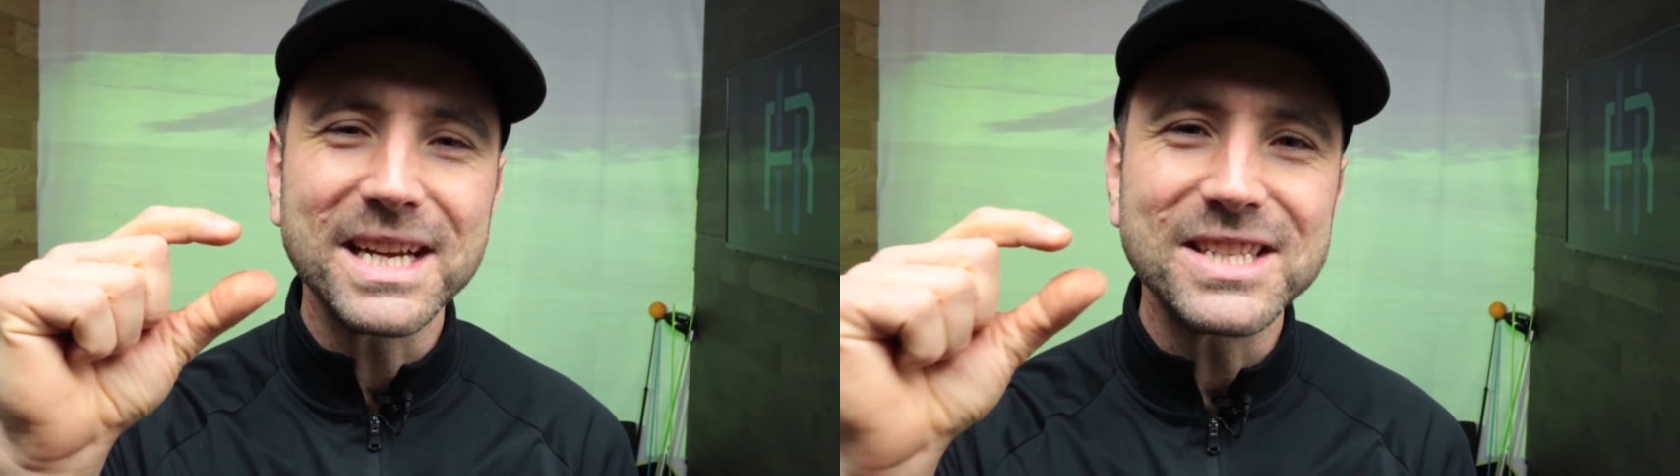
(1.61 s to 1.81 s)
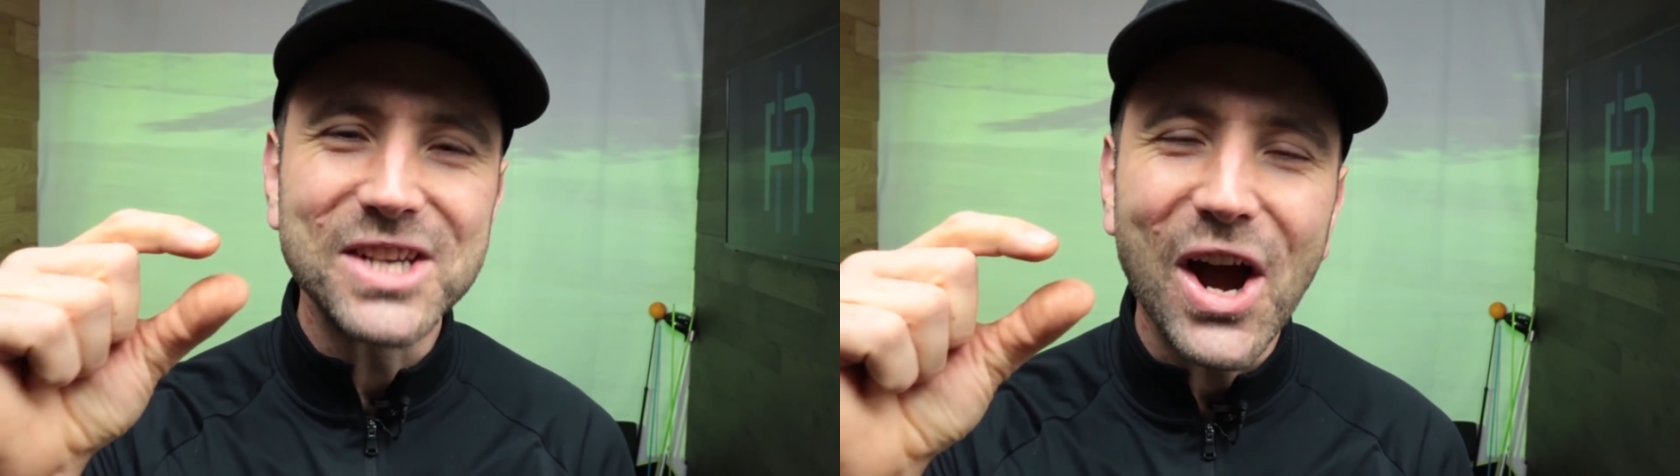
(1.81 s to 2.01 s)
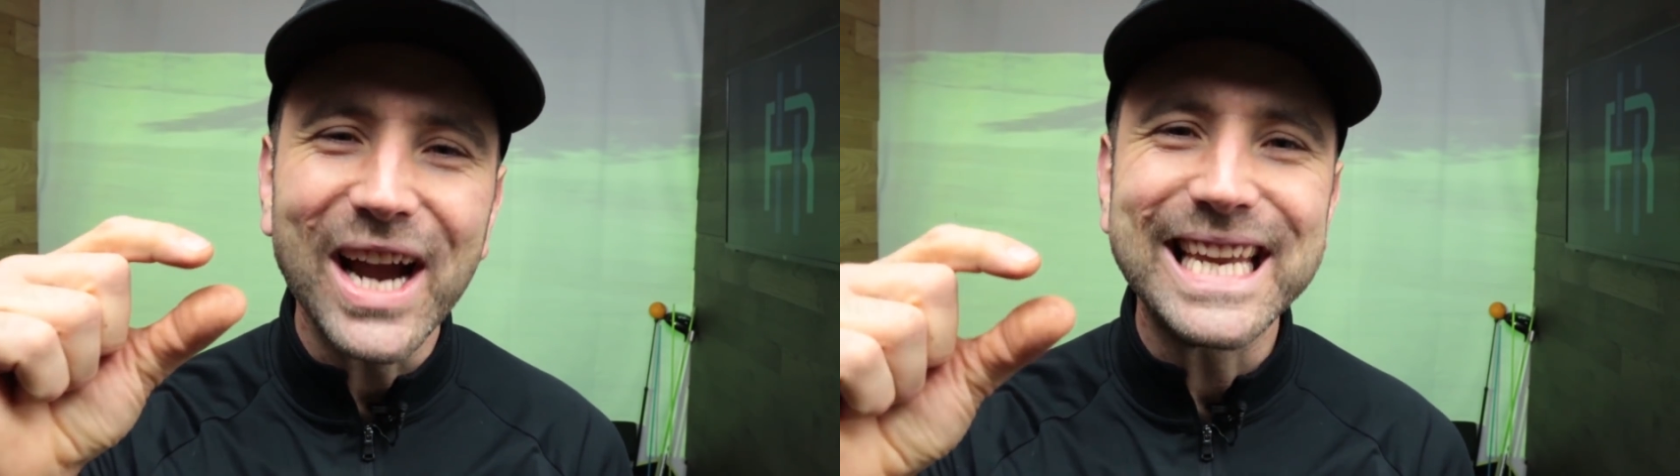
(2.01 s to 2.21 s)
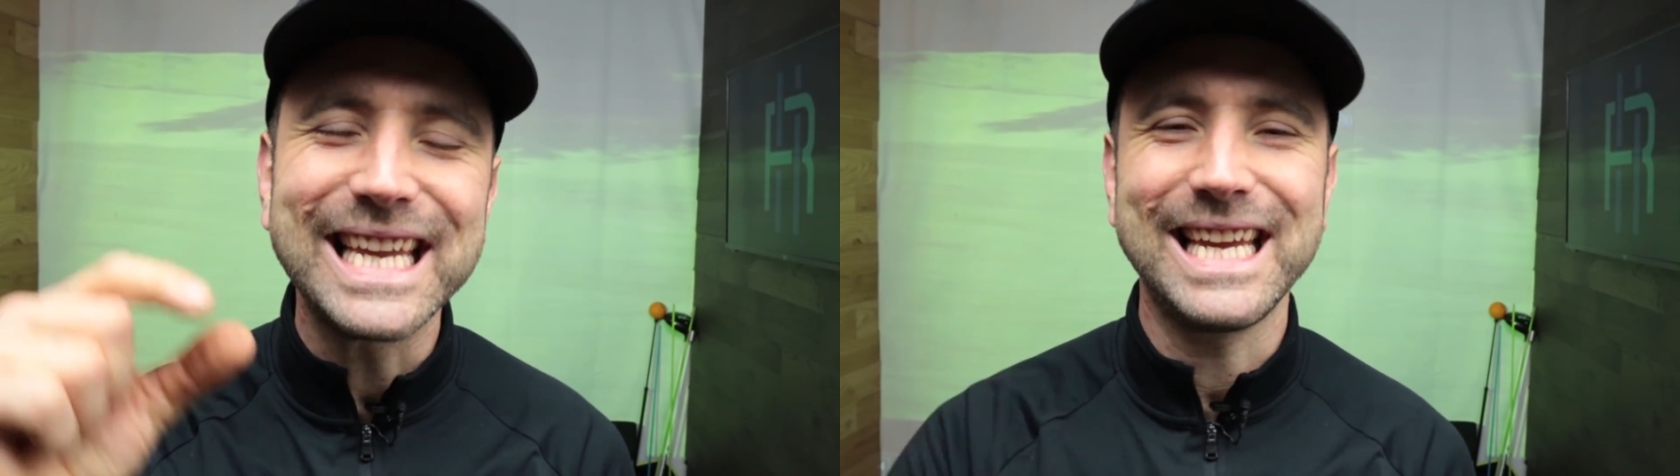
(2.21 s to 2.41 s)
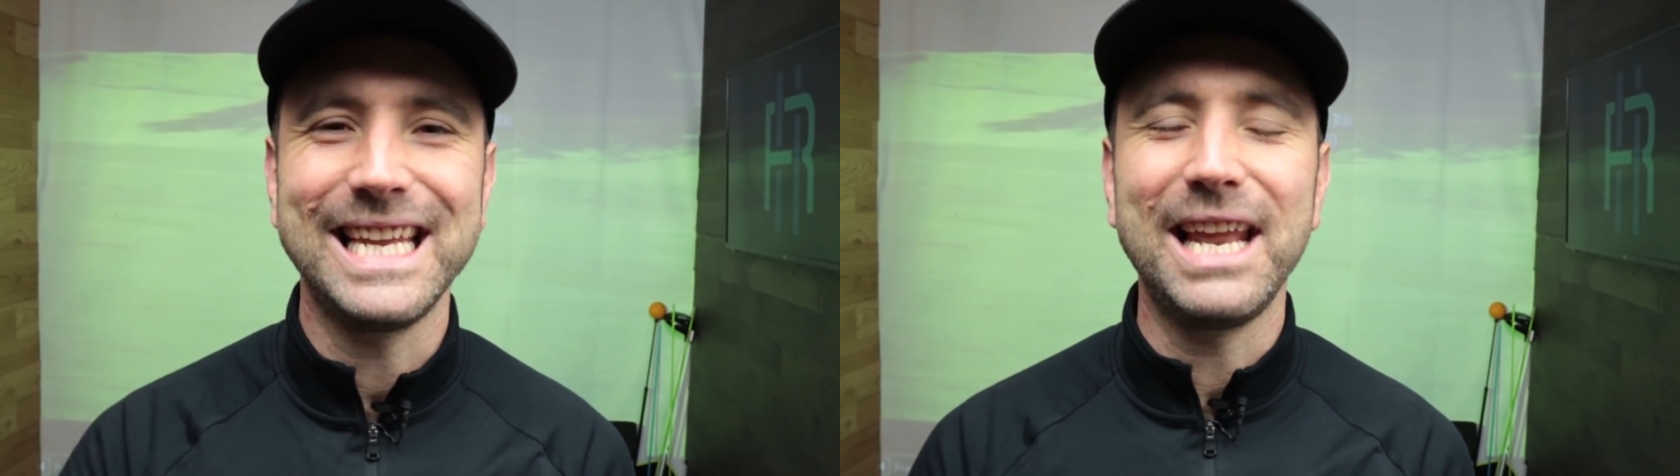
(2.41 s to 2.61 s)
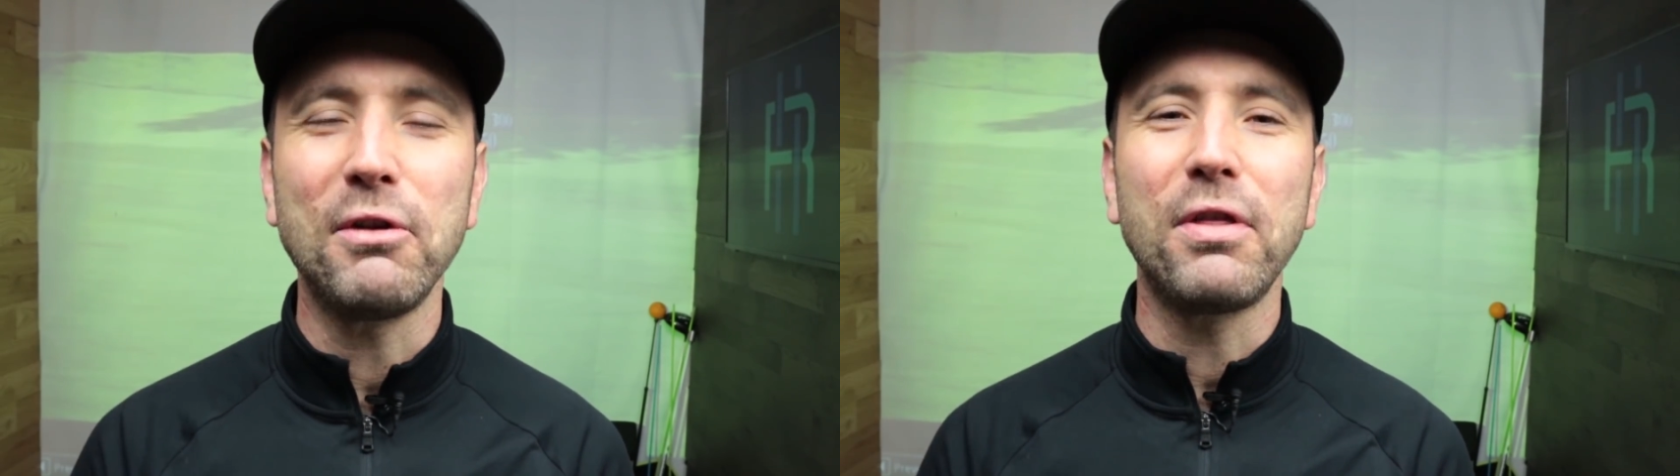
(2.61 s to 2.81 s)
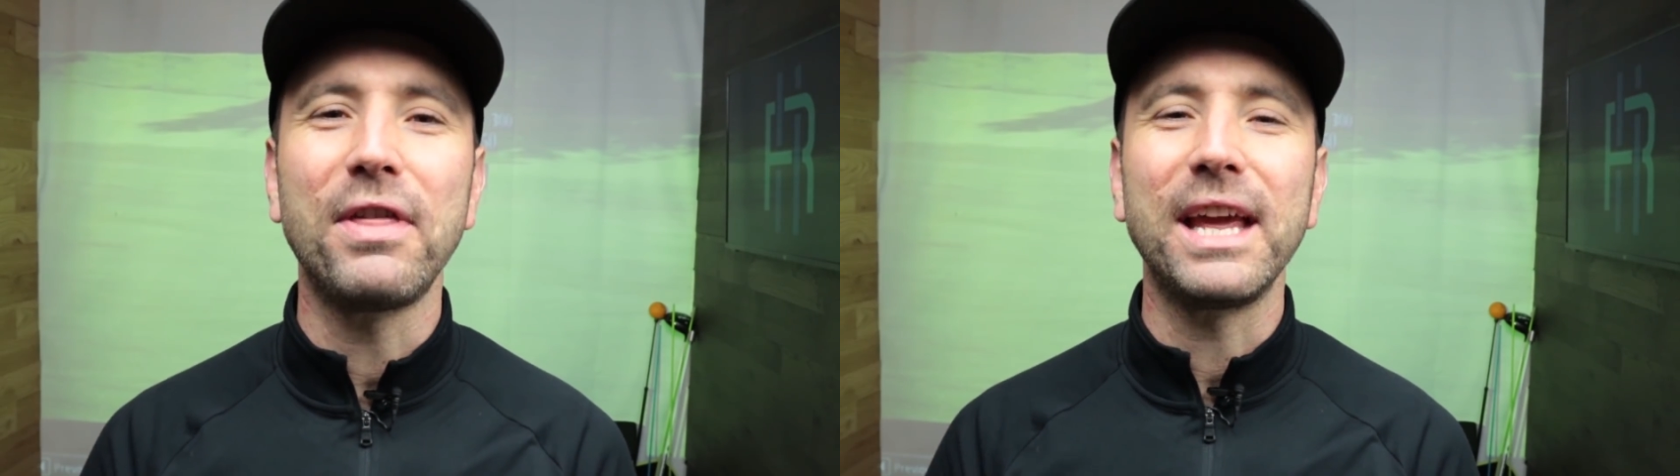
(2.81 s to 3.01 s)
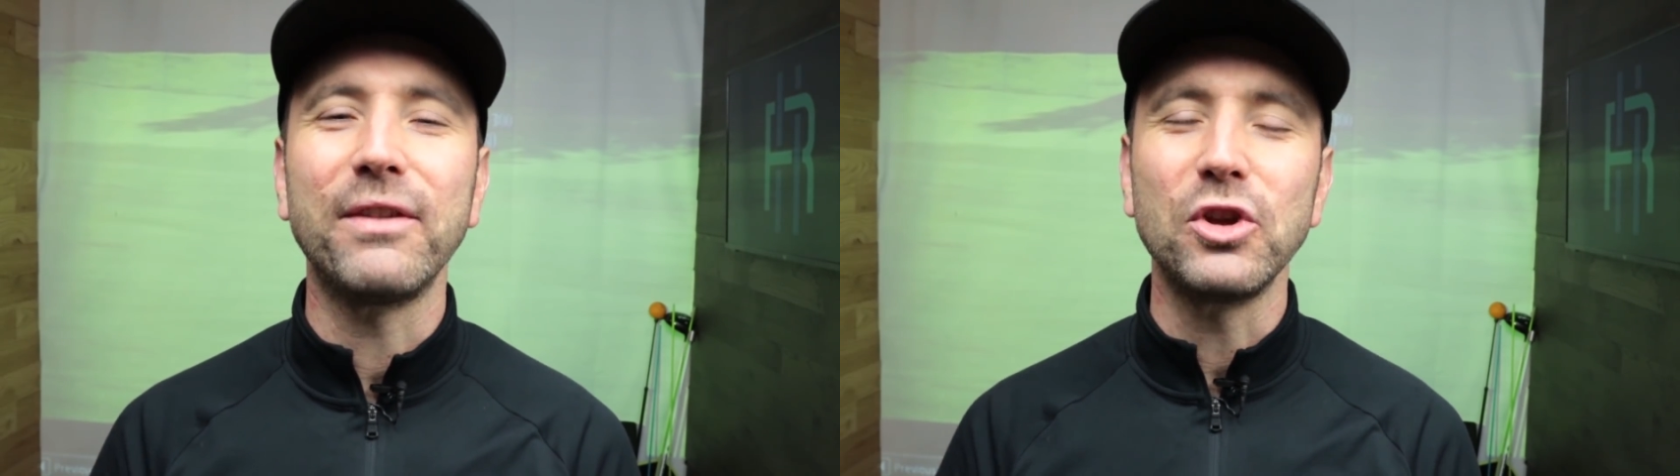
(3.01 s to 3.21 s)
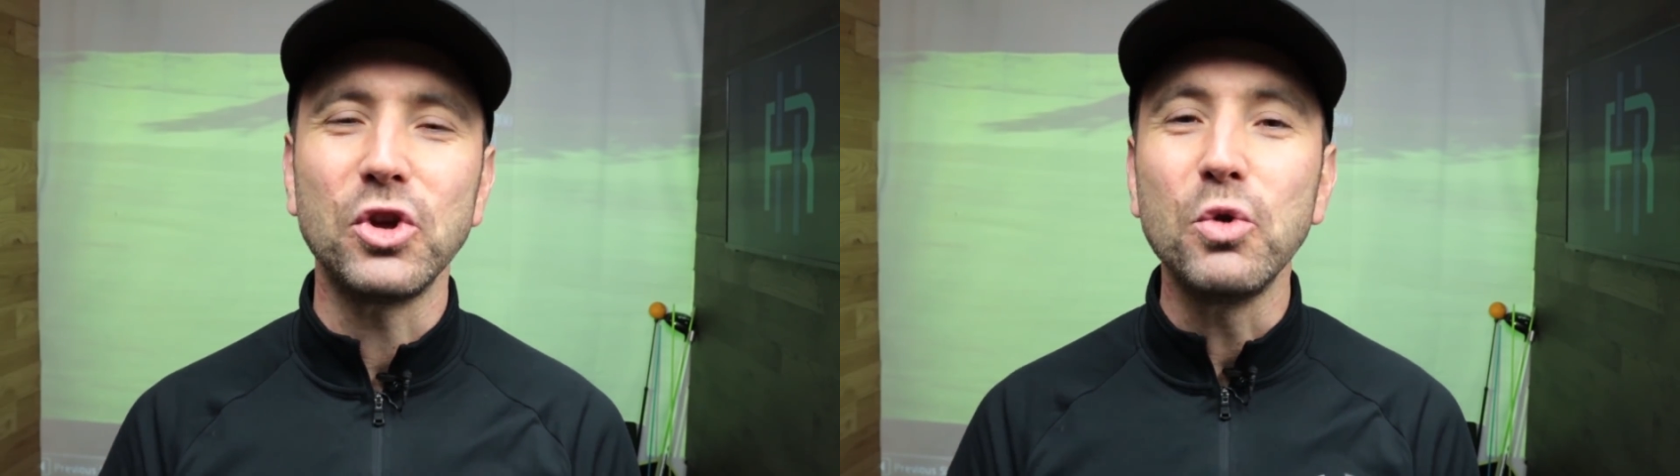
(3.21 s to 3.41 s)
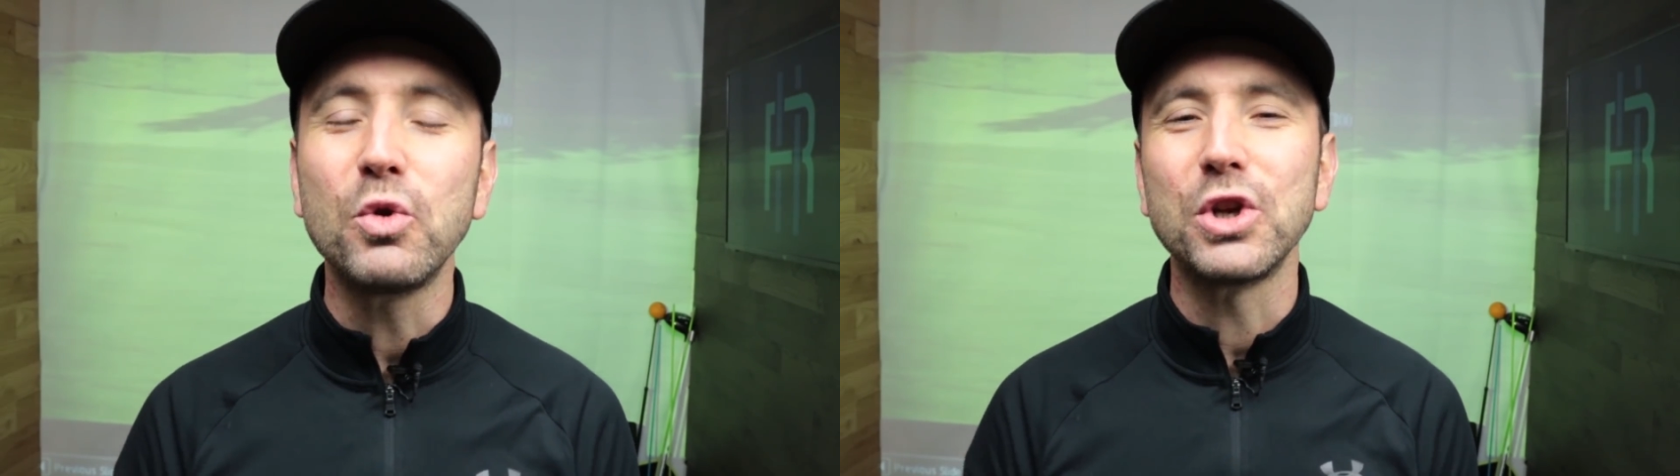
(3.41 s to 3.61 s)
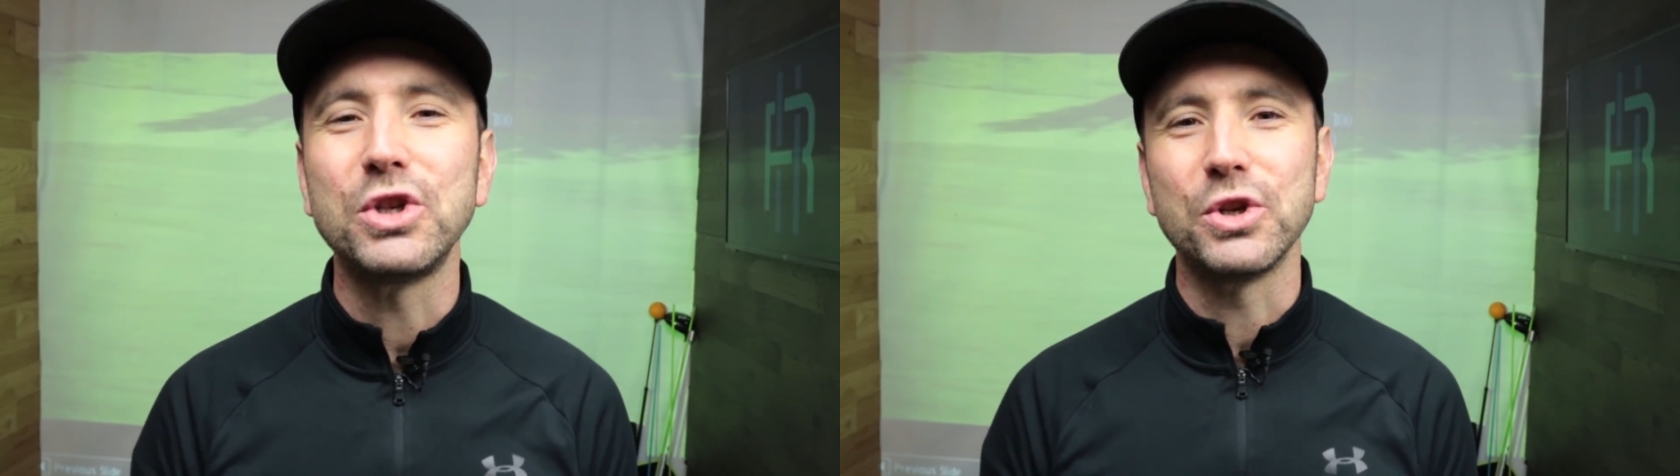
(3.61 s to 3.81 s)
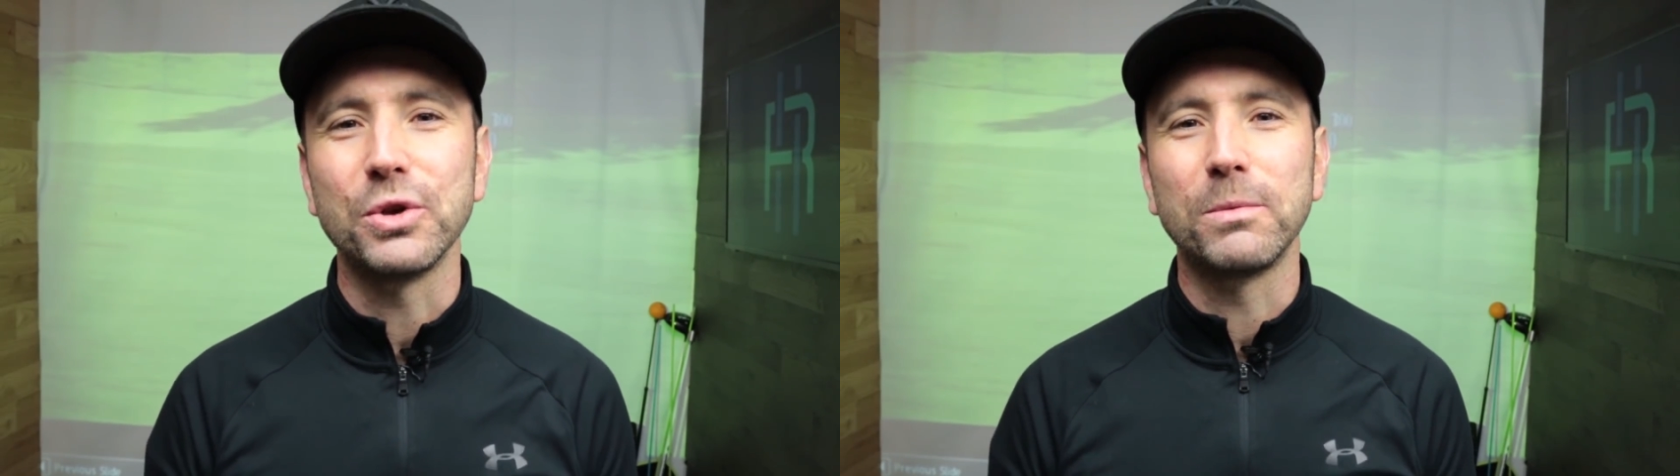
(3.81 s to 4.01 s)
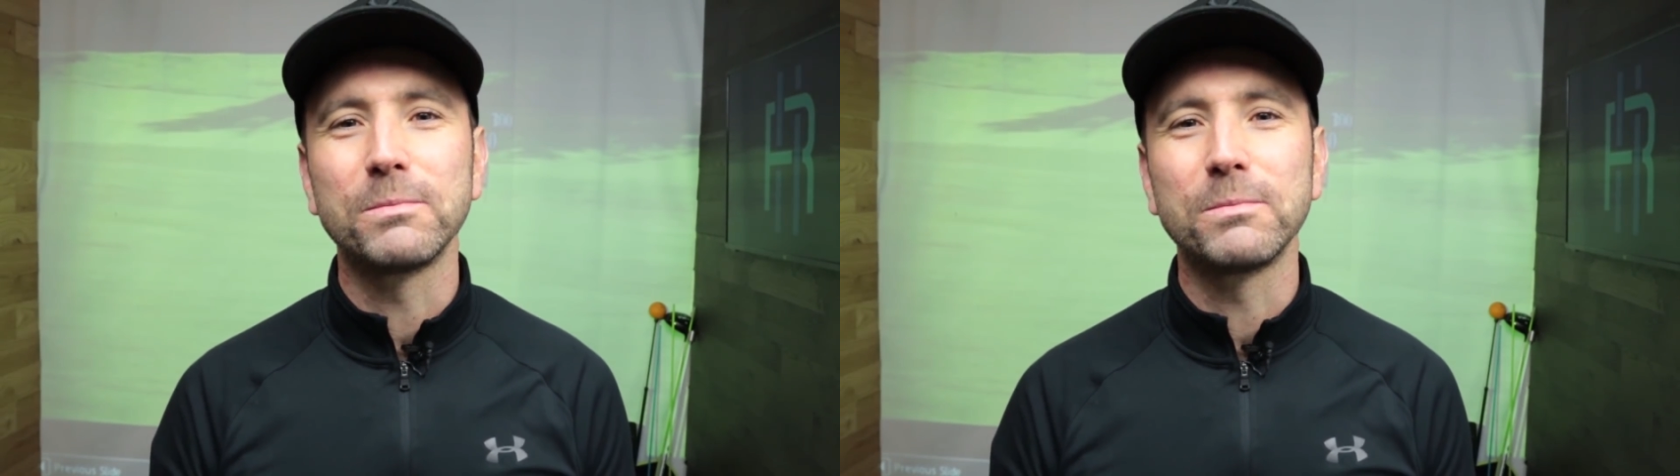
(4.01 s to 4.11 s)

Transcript: tiny little thing that you could do